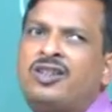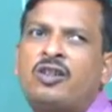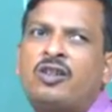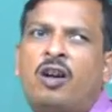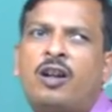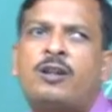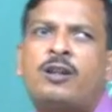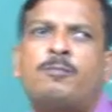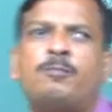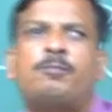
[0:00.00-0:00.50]

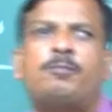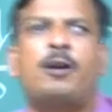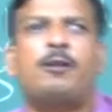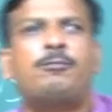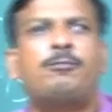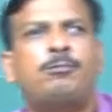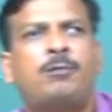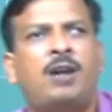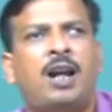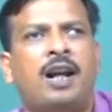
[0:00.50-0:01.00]
not
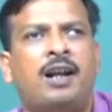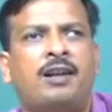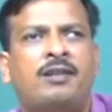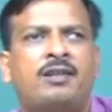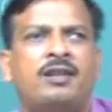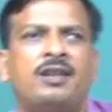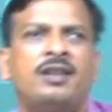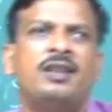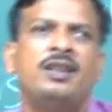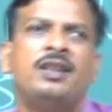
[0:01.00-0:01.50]

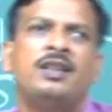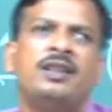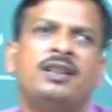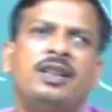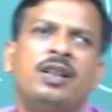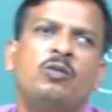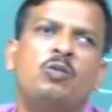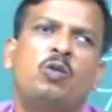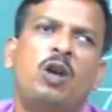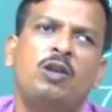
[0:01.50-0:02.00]
perfect,
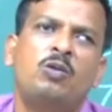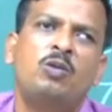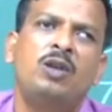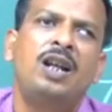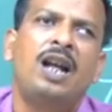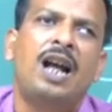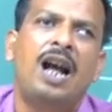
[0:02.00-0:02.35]
then what will